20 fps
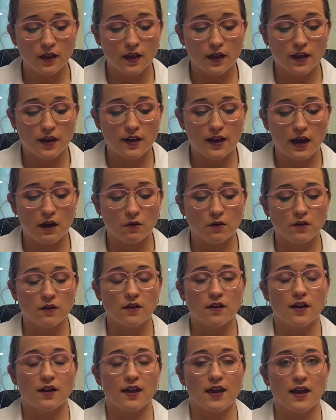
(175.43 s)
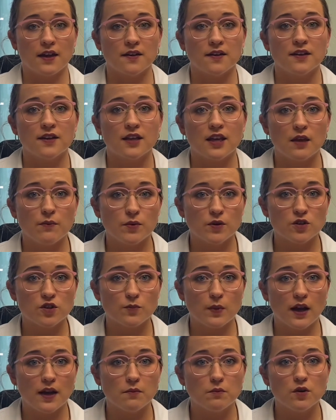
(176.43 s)
Now, again, keep your
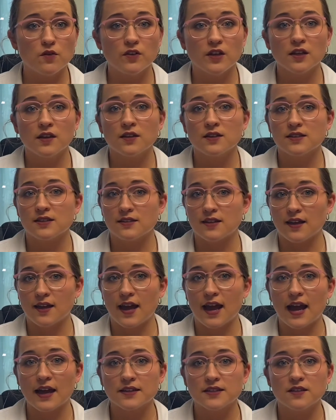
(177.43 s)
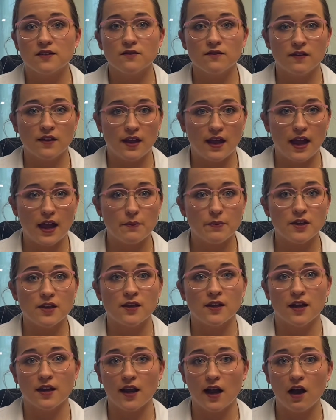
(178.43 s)
spine moving, stay active, happy,
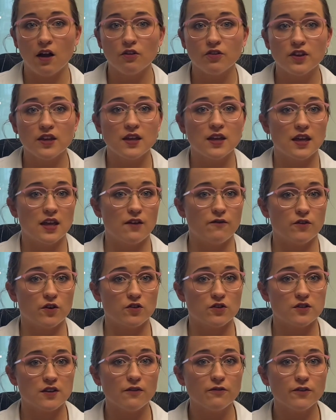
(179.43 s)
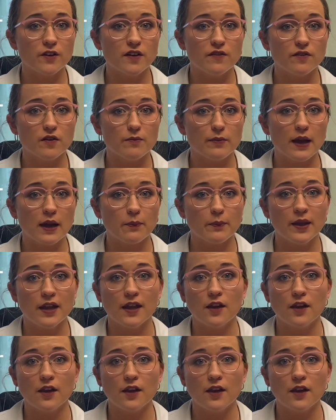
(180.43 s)
and healthy. If you're suffering from back pain